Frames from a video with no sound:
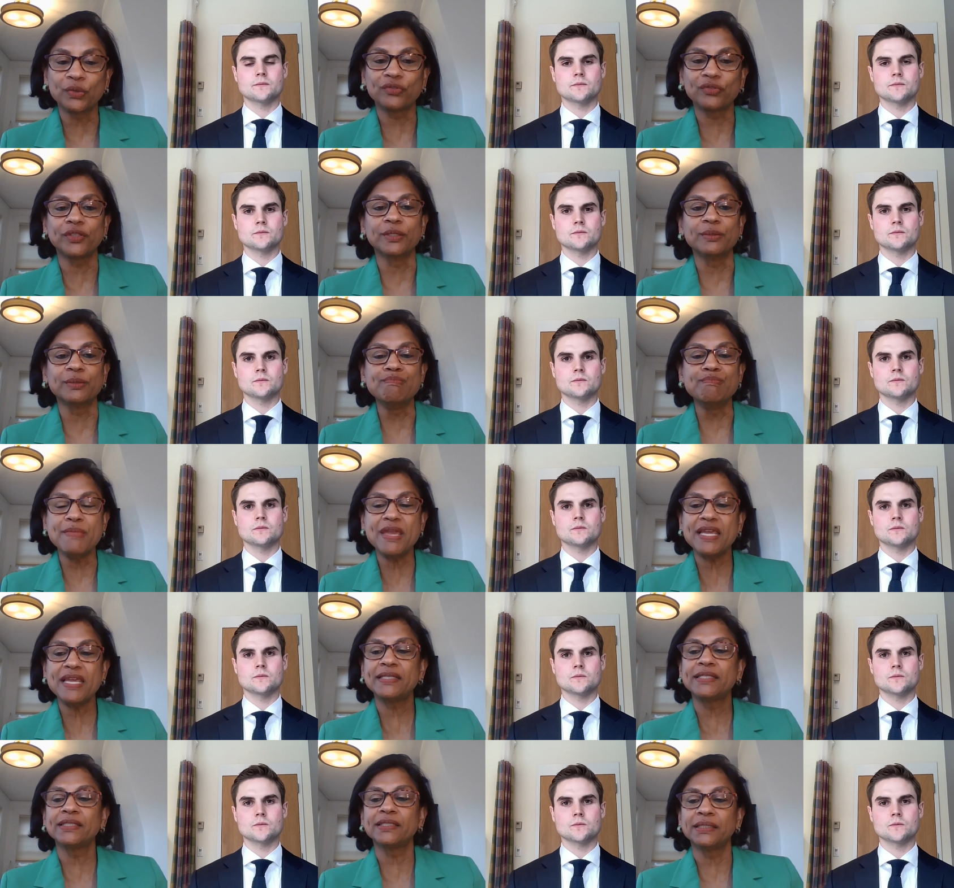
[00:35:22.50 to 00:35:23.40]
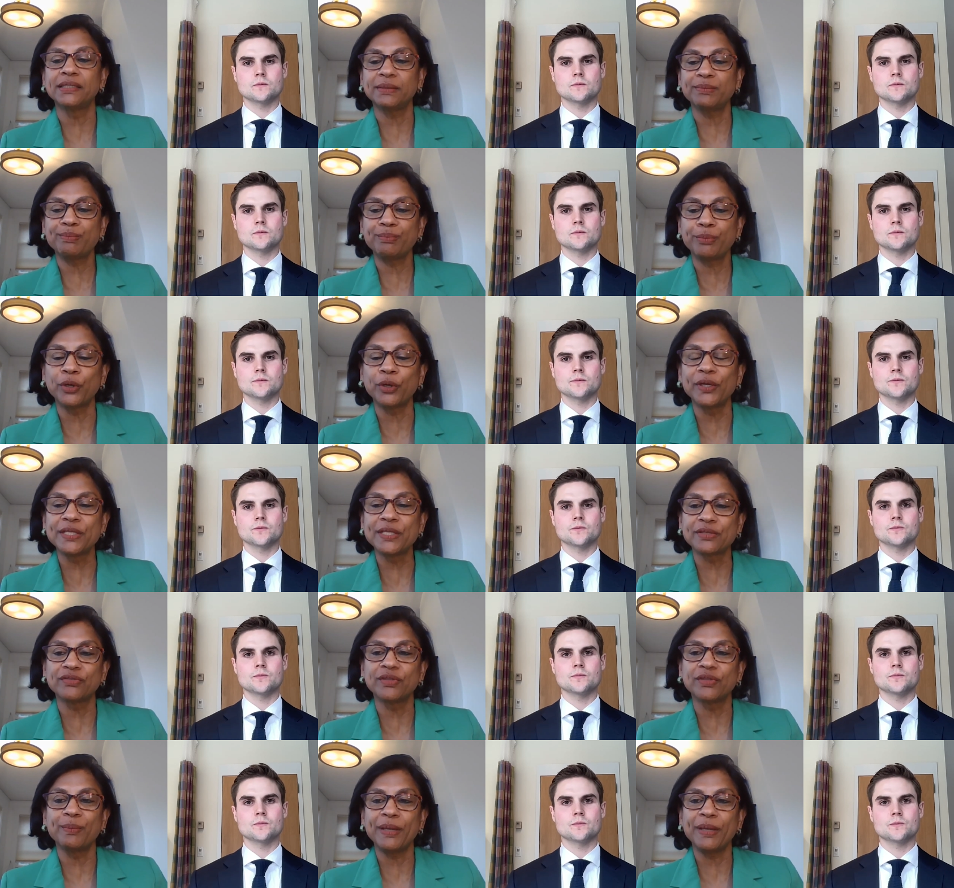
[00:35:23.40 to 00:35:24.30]
Speaker 1: of the major
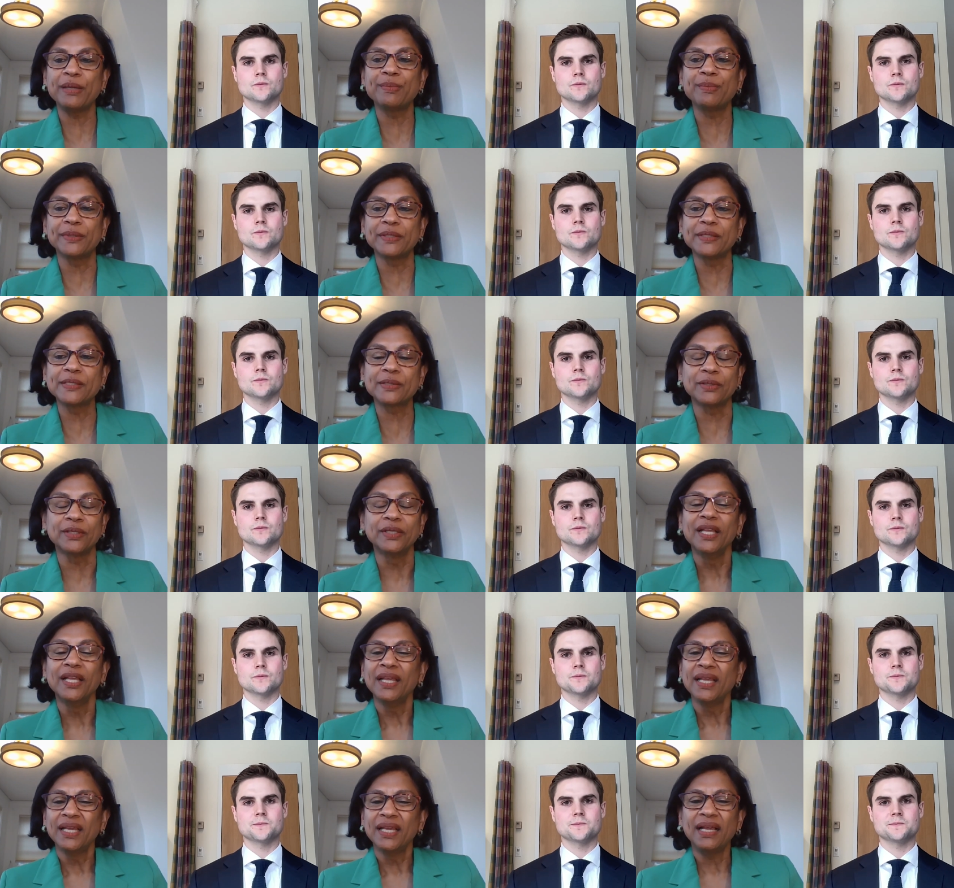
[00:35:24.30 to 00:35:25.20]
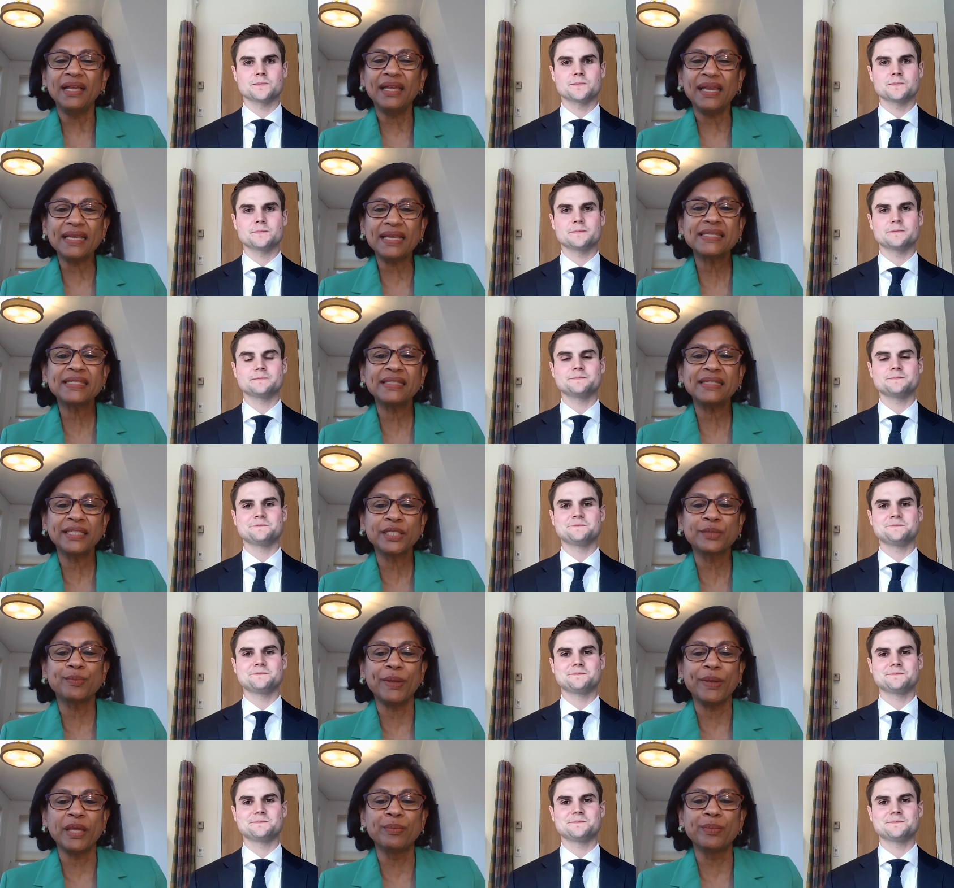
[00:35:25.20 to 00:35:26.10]
points of the paper. So
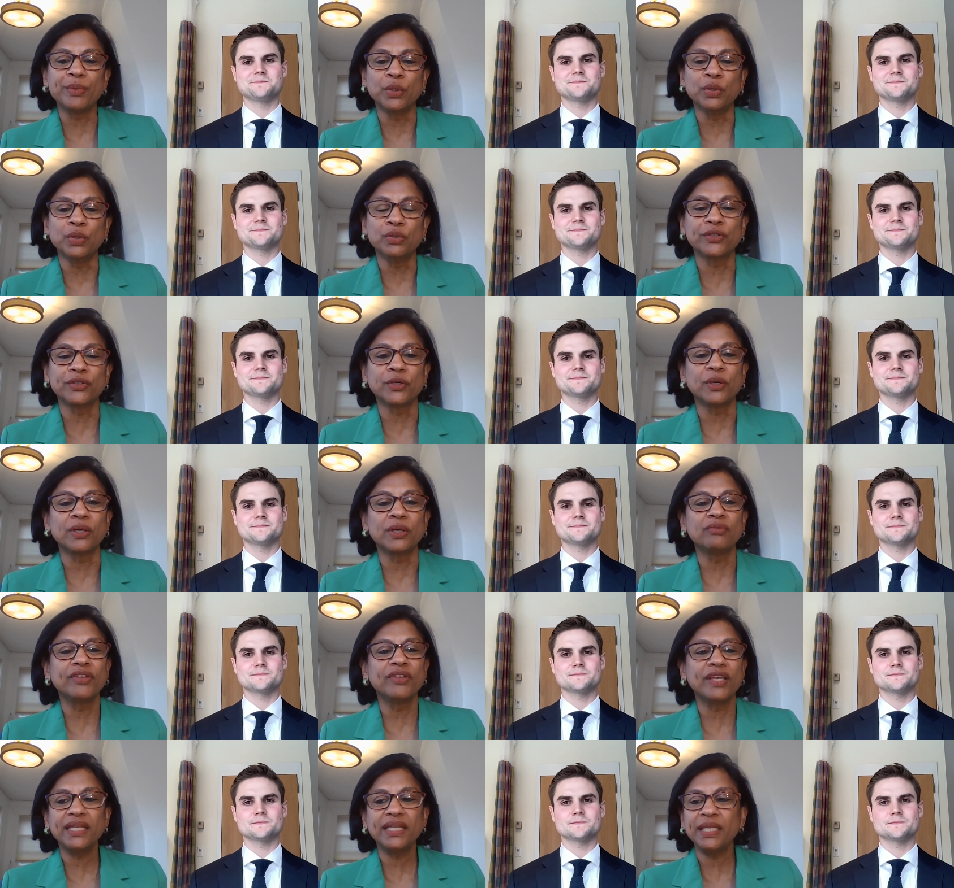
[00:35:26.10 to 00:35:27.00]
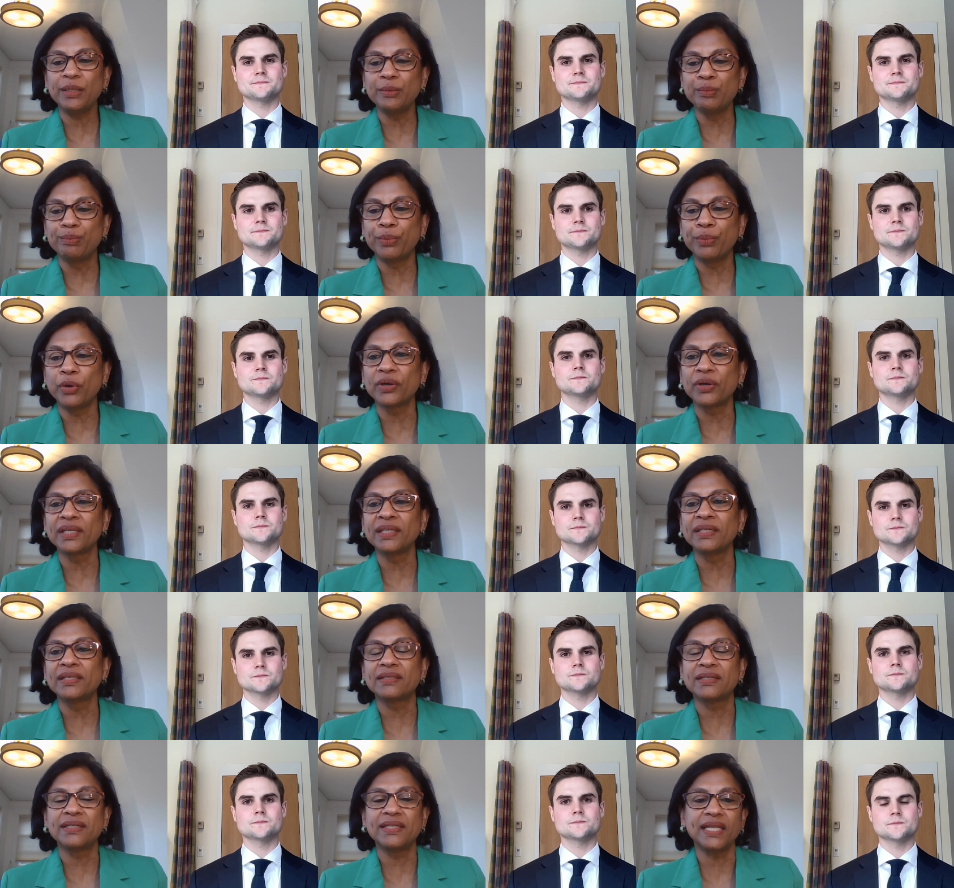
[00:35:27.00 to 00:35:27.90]
excellent paper overall, very
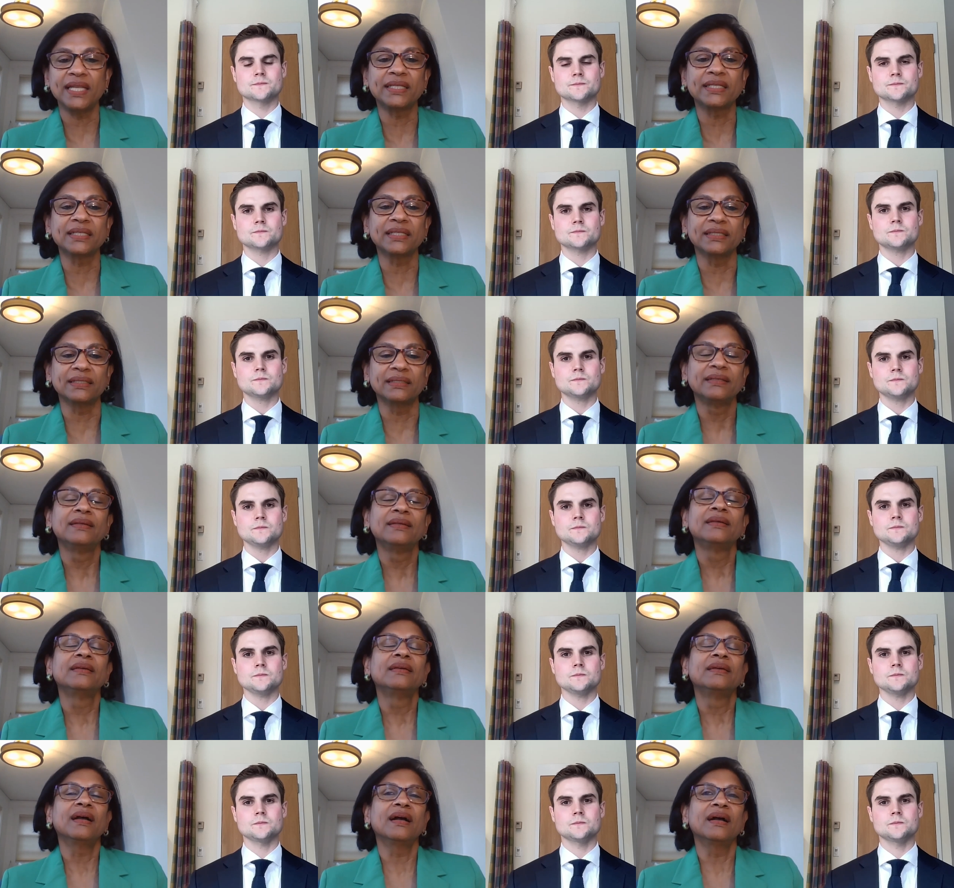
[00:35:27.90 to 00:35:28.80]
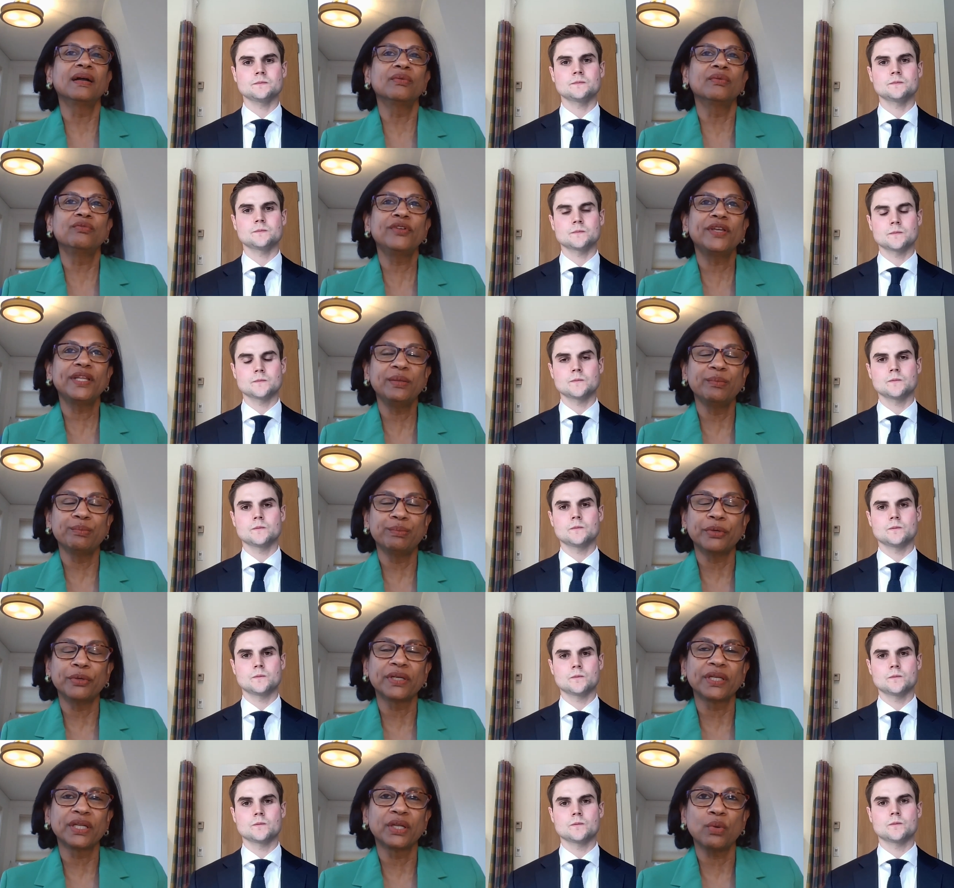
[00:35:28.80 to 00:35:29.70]
important data, uh, very
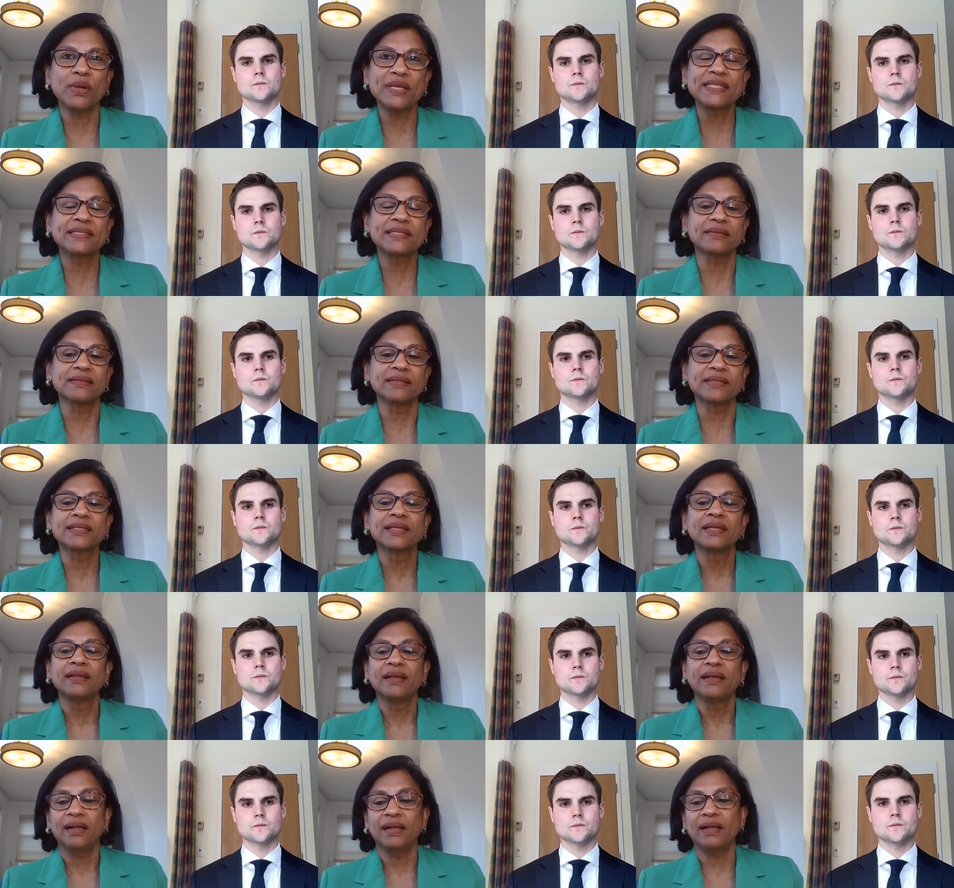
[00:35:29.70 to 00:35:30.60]
important questions.